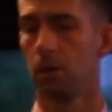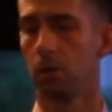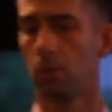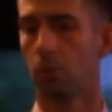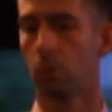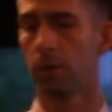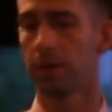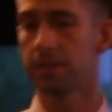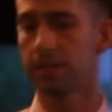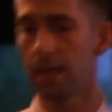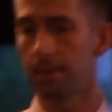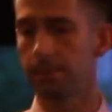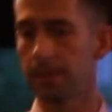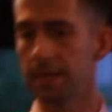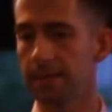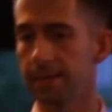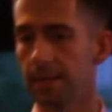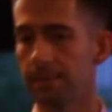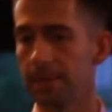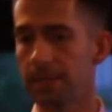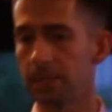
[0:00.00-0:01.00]
What does that
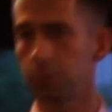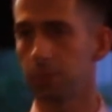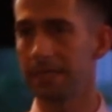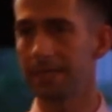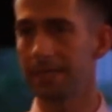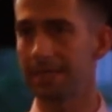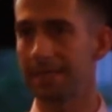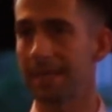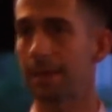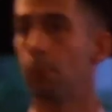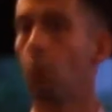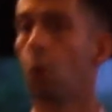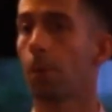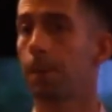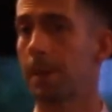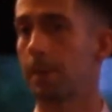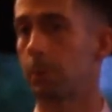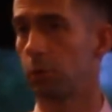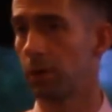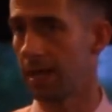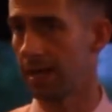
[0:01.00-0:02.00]
mean? That means we need to get more
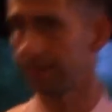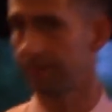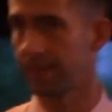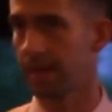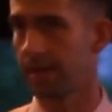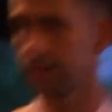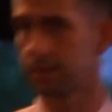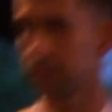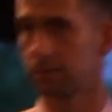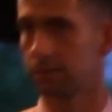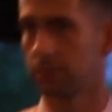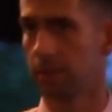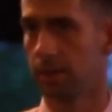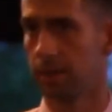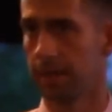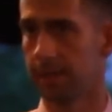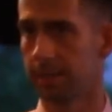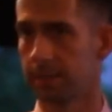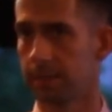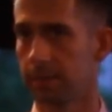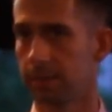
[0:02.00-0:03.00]
people like that
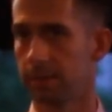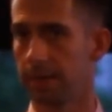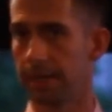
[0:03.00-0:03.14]
elected.